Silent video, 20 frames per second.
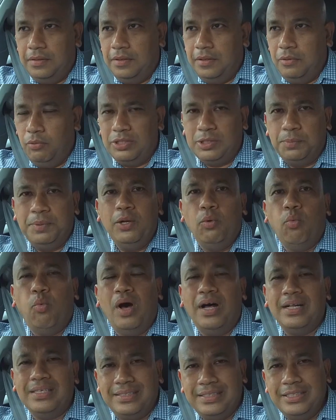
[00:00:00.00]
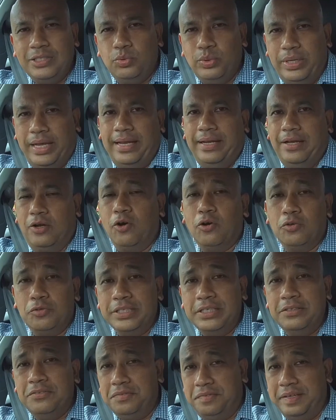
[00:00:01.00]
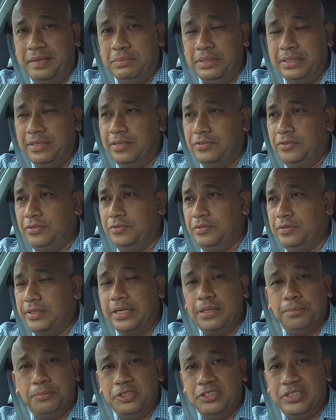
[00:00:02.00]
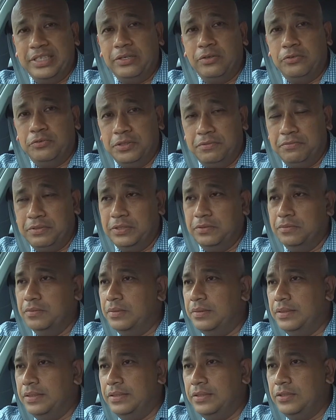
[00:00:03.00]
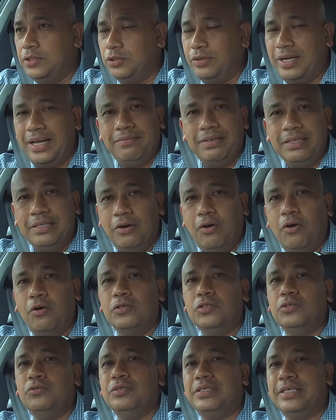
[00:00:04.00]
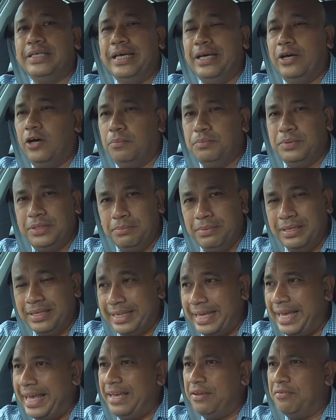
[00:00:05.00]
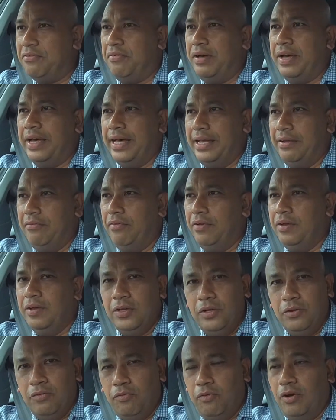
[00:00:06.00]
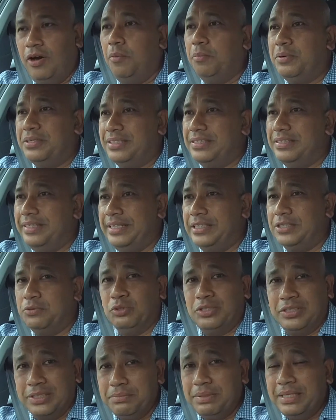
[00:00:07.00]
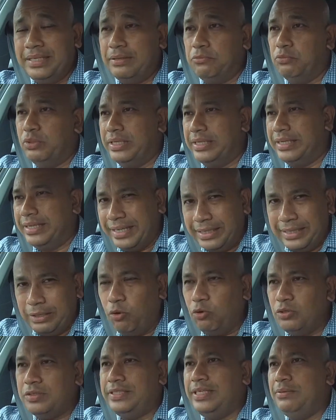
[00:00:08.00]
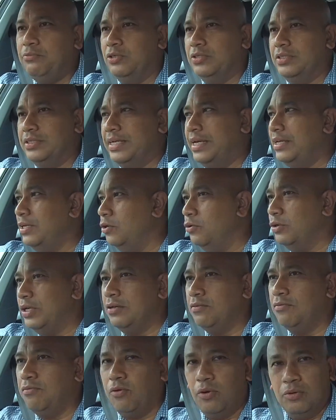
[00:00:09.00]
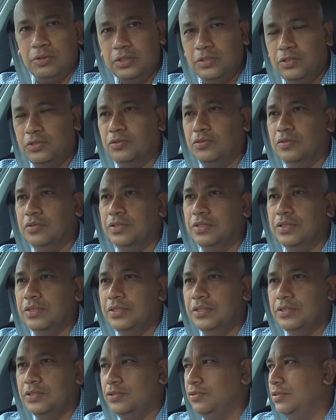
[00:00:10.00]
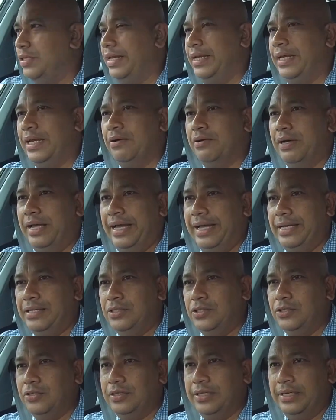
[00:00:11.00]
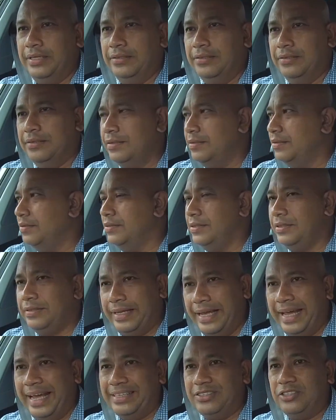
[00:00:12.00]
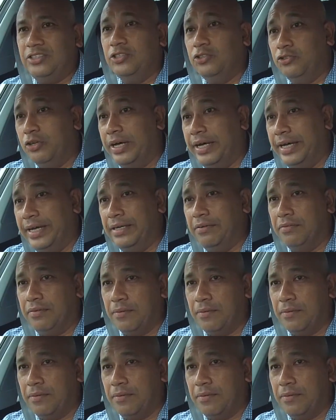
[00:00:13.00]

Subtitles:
Well, it's been a while since we had a Korean family car to kind of present or review. So having the all-new Kia Optima K5 for our presentation was something that the whole team was kind of looking forward to getting our hands on and test drive.